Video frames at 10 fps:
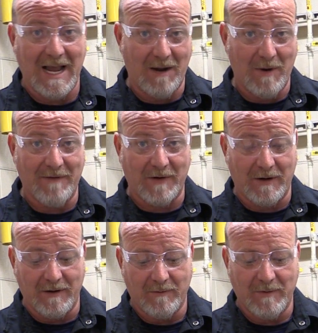
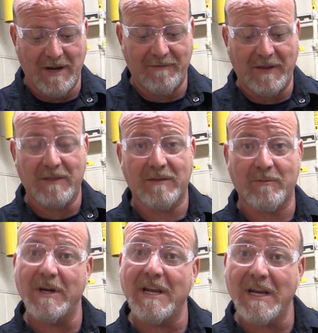However, we have
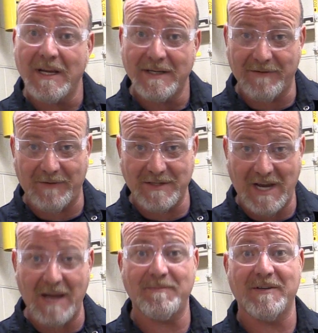three different
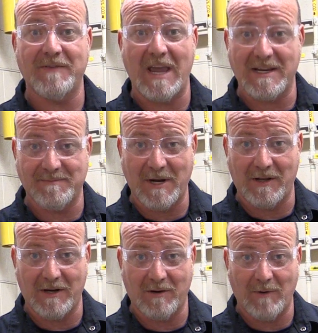types of gas
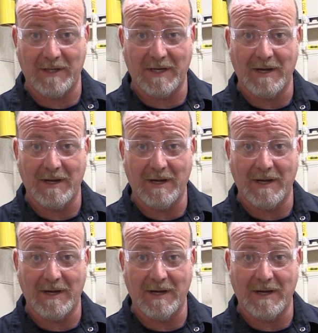metal arc welding,